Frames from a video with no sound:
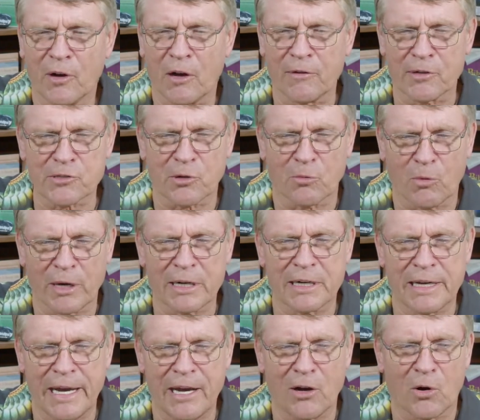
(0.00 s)
evolved. Here's a
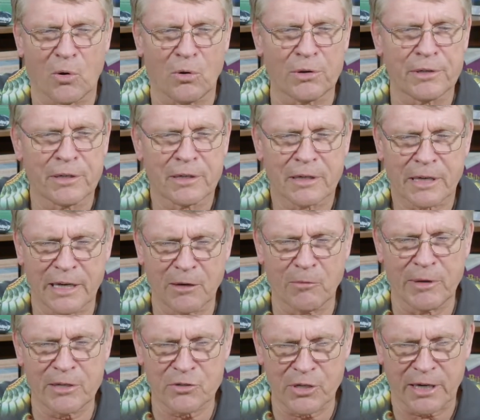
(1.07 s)
1-day-old
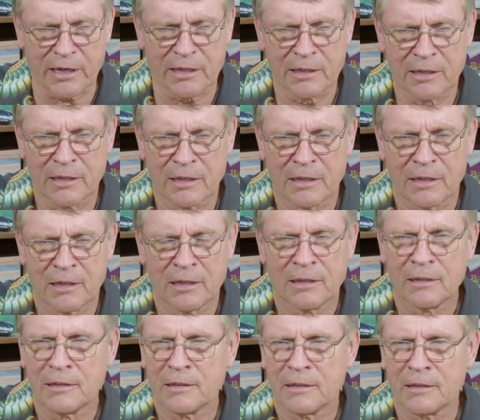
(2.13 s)
kiwi chick.
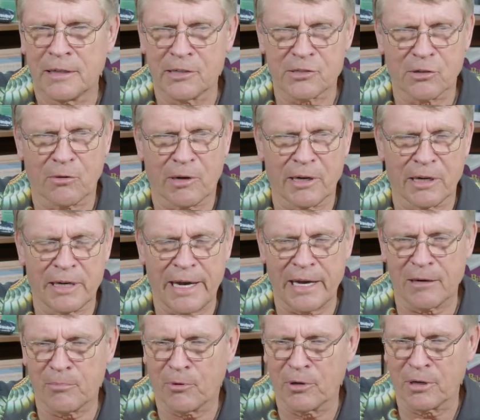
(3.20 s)
Needs to go on a diet,